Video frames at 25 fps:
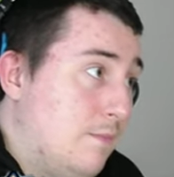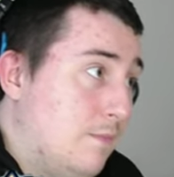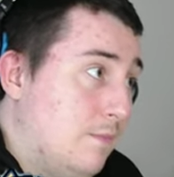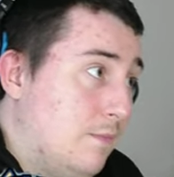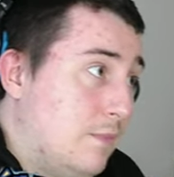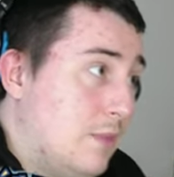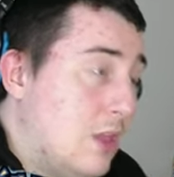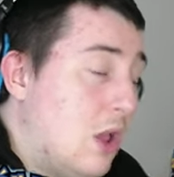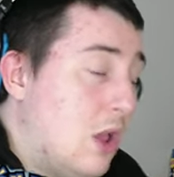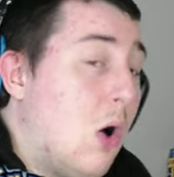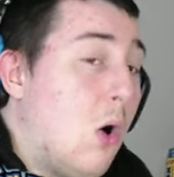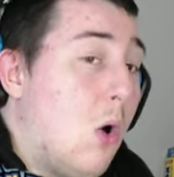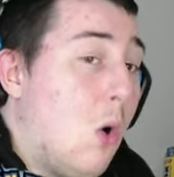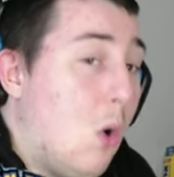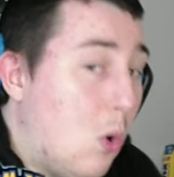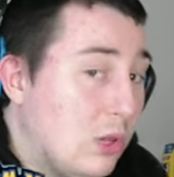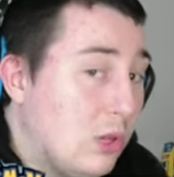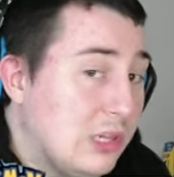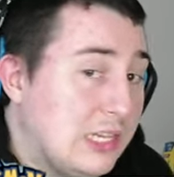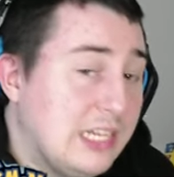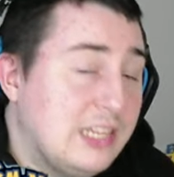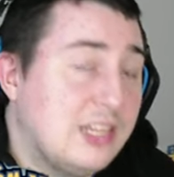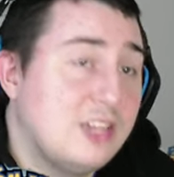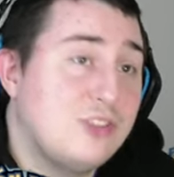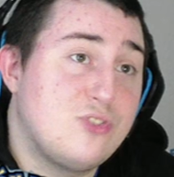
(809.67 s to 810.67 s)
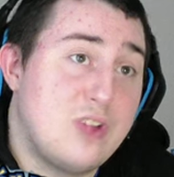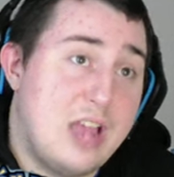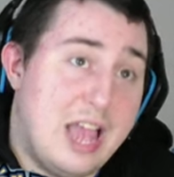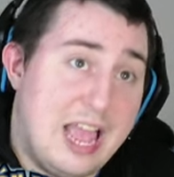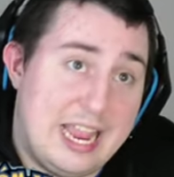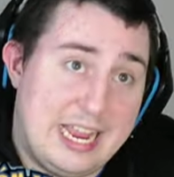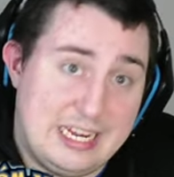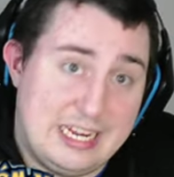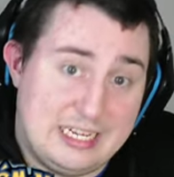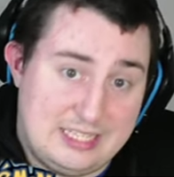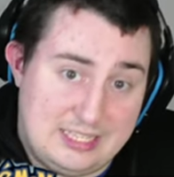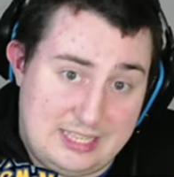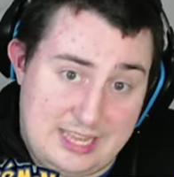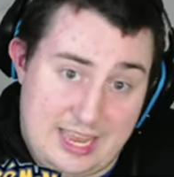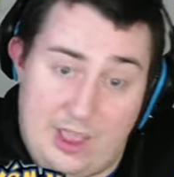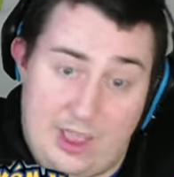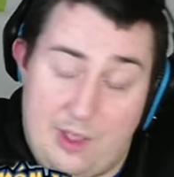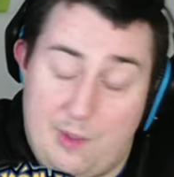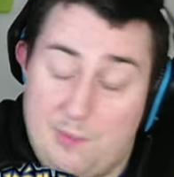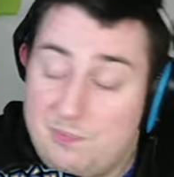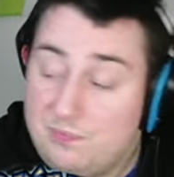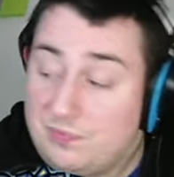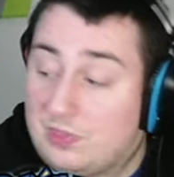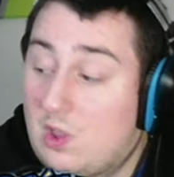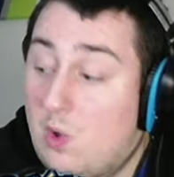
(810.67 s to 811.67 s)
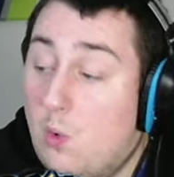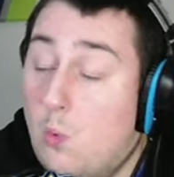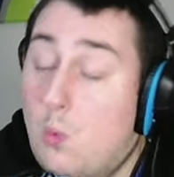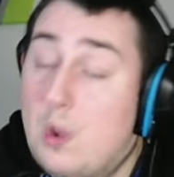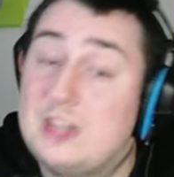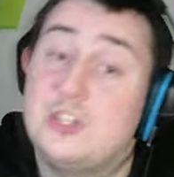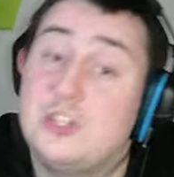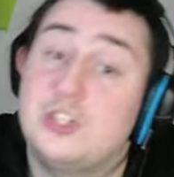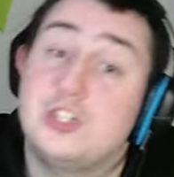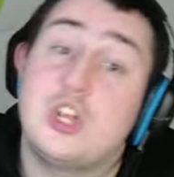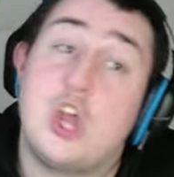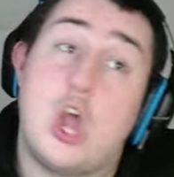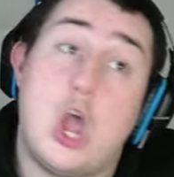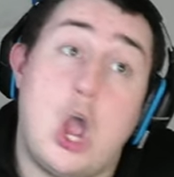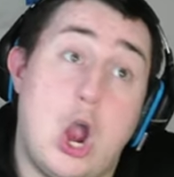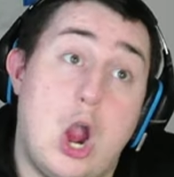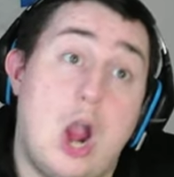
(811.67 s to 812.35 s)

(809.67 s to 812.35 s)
holding the dragon scale, which is her